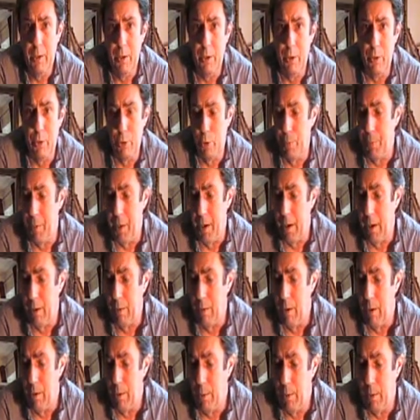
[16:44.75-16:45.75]
you should be able
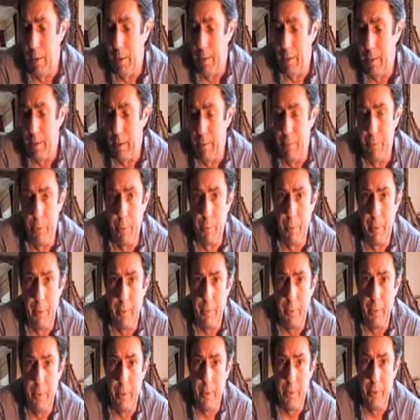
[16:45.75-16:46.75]
to grow quite
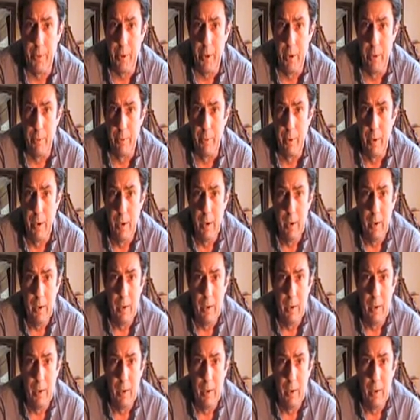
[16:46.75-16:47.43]
comfortably for yourself.